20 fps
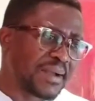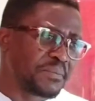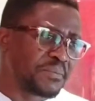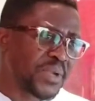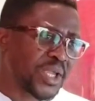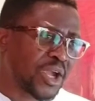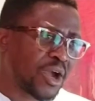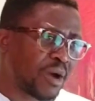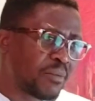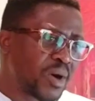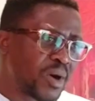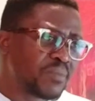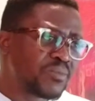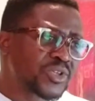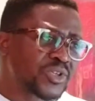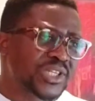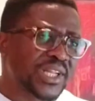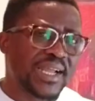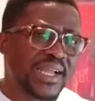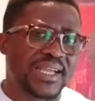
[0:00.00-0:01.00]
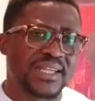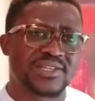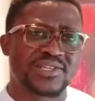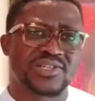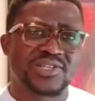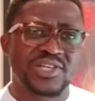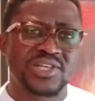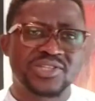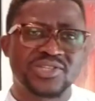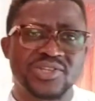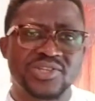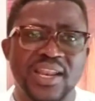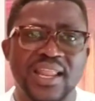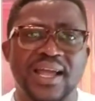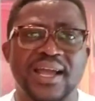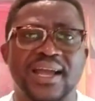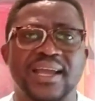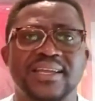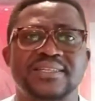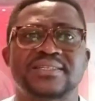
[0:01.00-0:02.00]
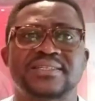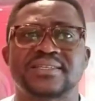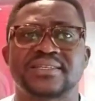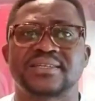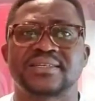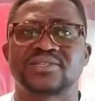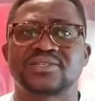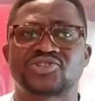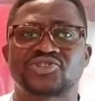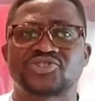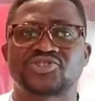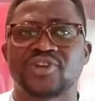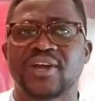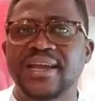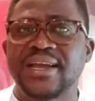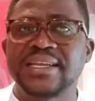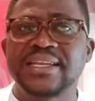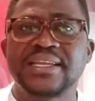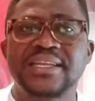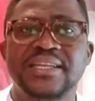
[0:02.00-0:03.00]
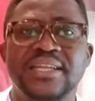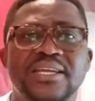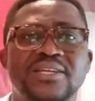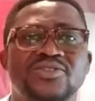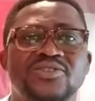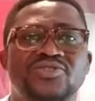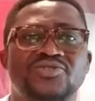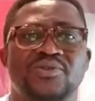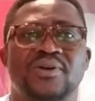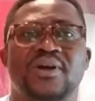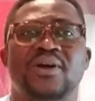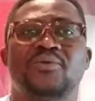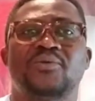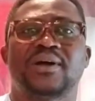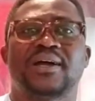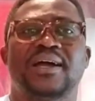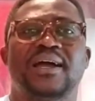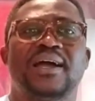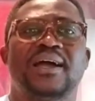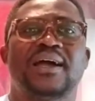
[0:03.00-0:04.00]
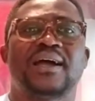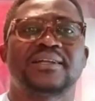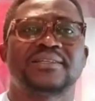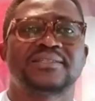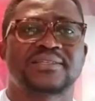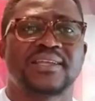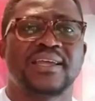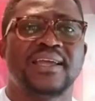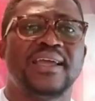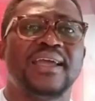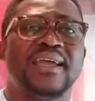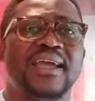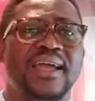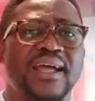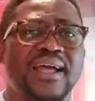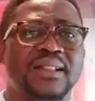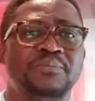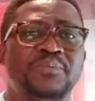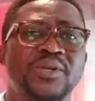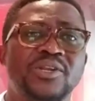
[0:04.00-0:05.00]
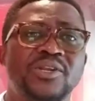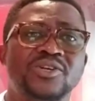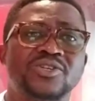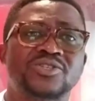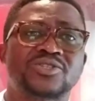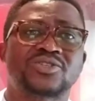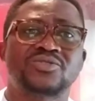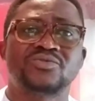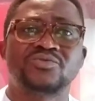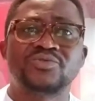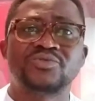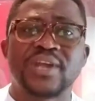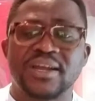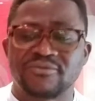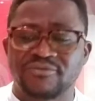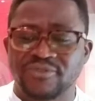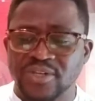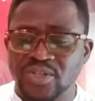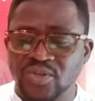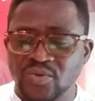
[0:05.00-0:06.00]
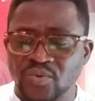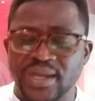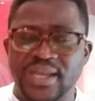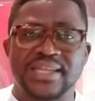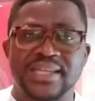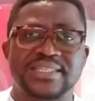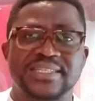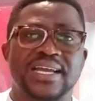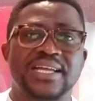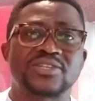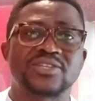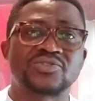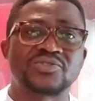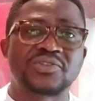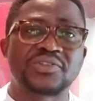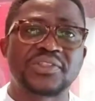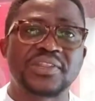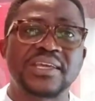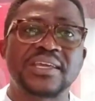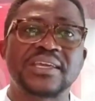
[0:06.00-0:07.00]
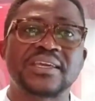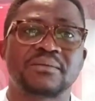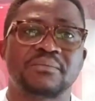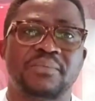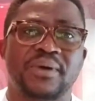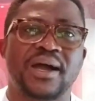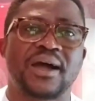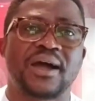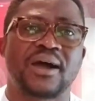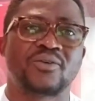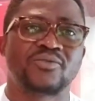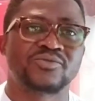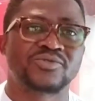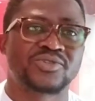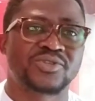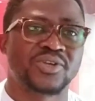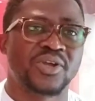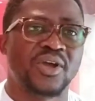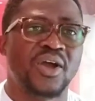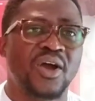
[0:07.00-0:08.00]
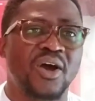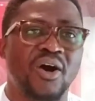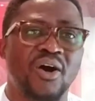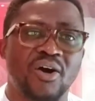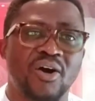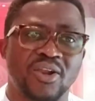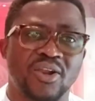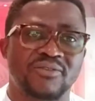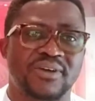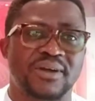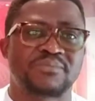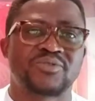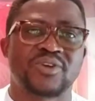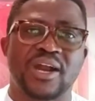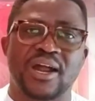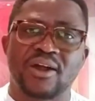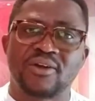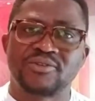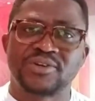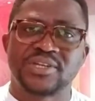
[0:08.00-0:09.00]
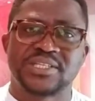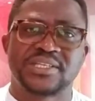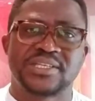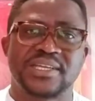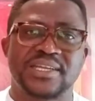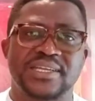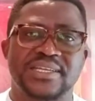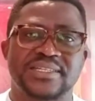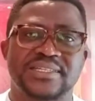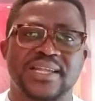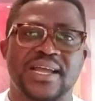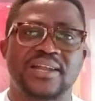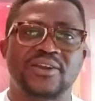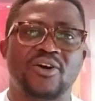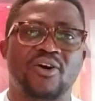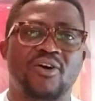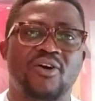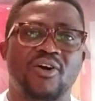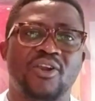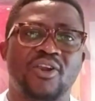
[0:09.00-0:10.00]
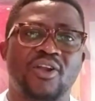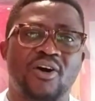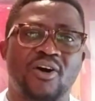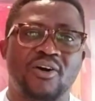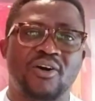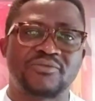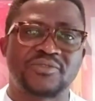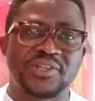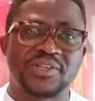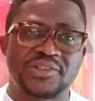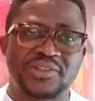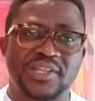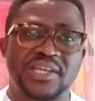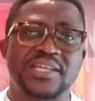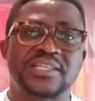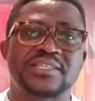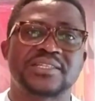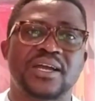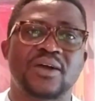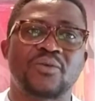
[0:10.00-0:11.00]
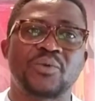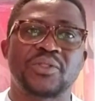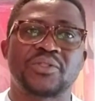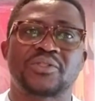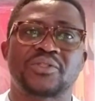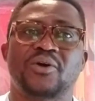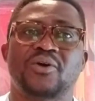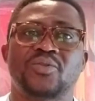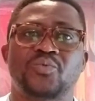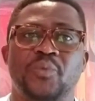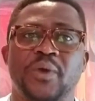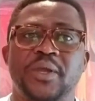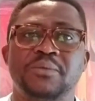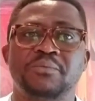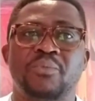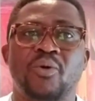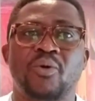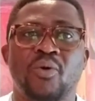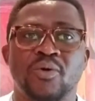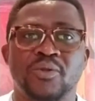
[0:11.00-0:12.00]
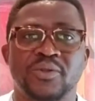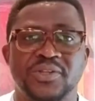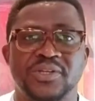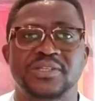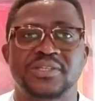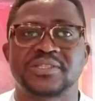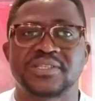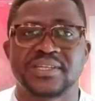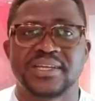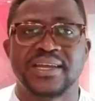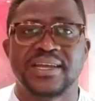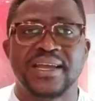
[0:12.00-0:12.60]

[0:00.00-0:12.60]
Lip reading: become almost like a searchlight shining into our hearts, helping us to reevaluate and to think about all of our priorities and all of the things that we thought were important,